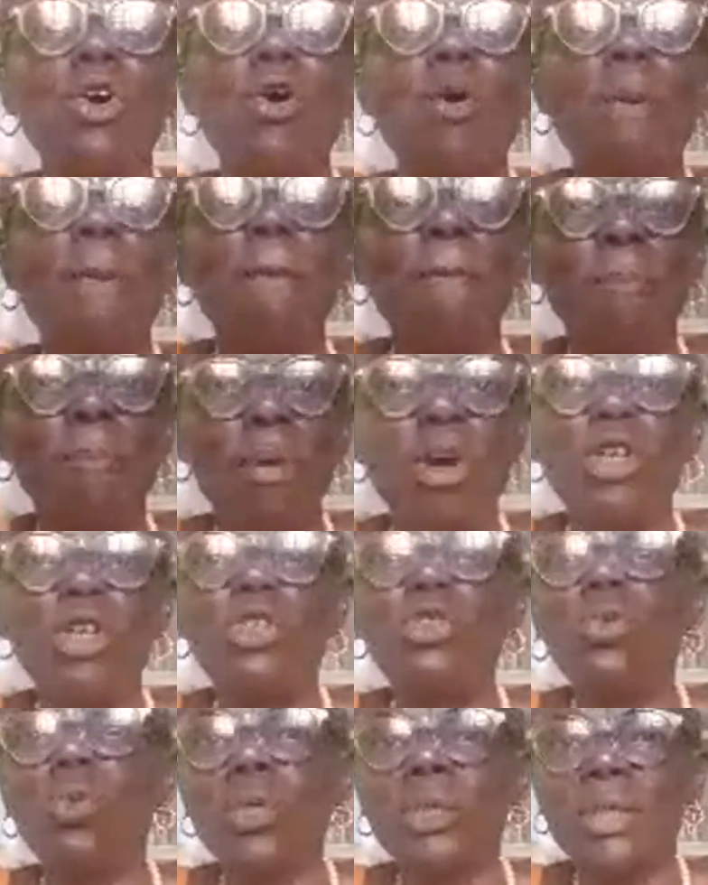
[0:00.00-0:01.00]
boiled
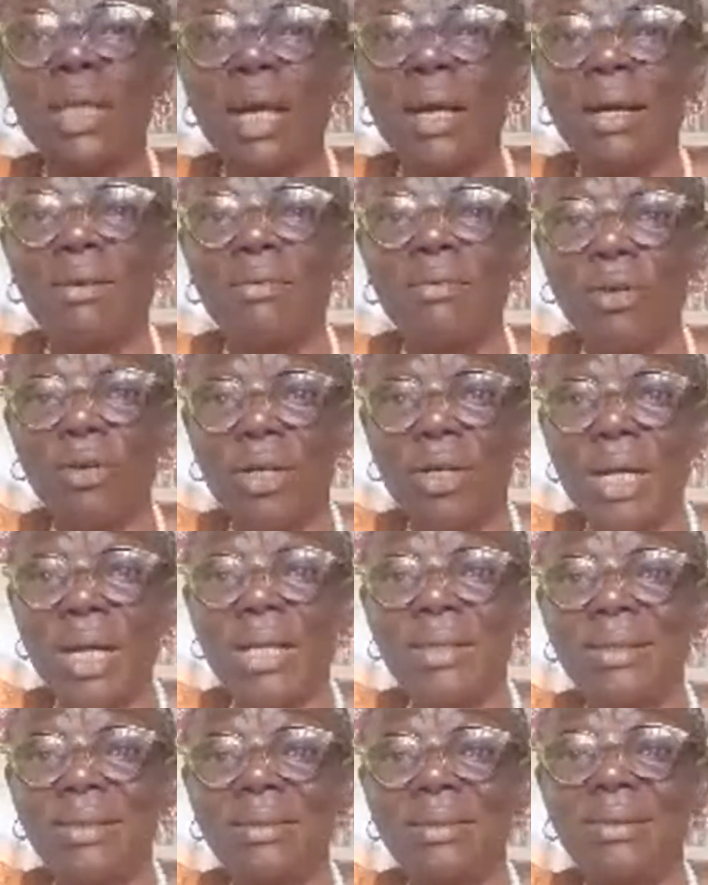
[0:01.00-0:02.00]
water for
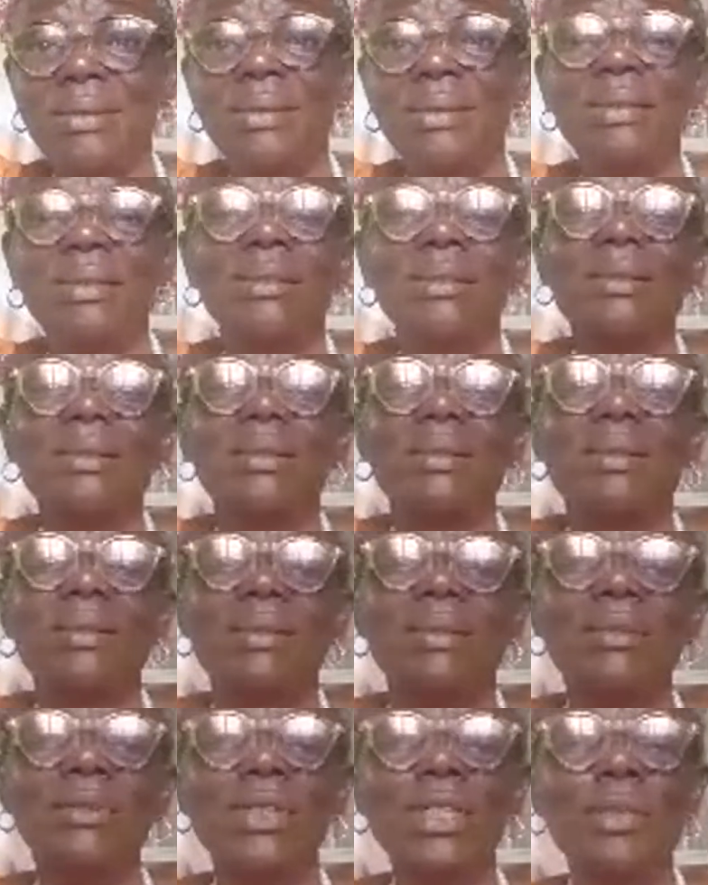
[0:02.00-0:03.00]
that.
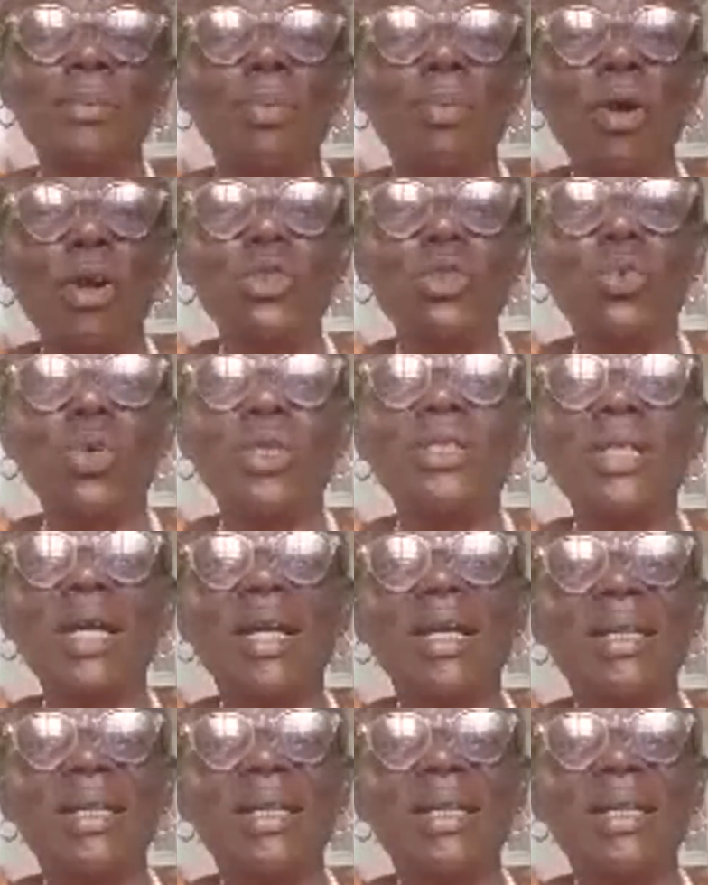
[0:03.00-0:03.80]
You need boiled water in